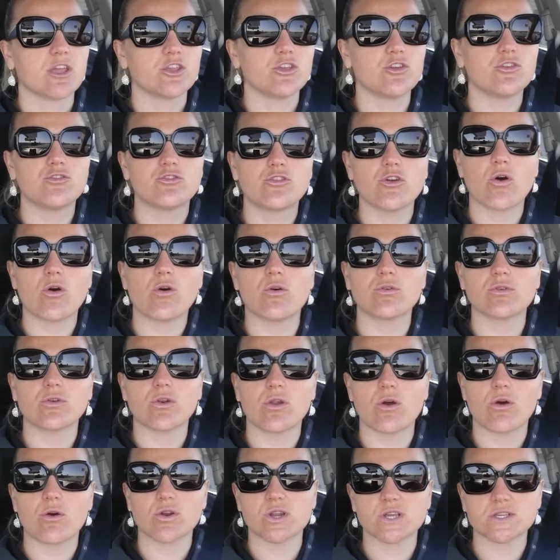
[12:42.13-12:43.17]
you don't
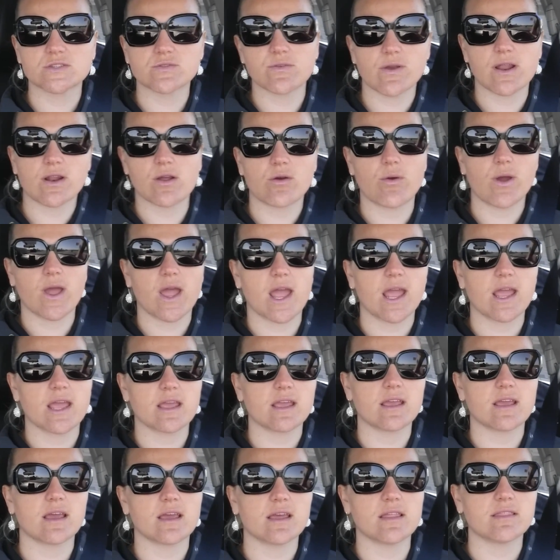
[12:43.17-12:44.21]
notice right
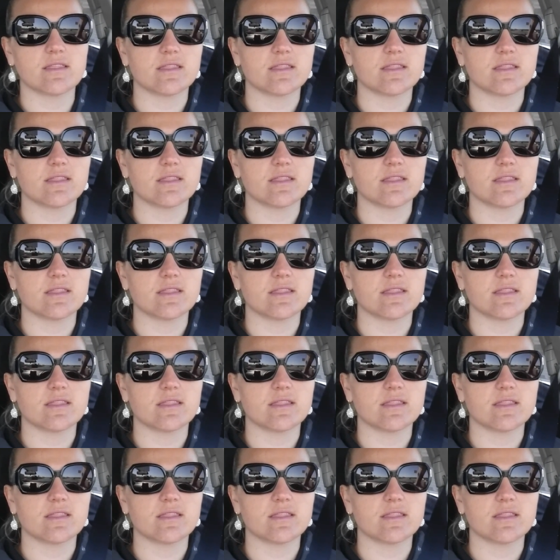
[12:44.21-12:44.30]
away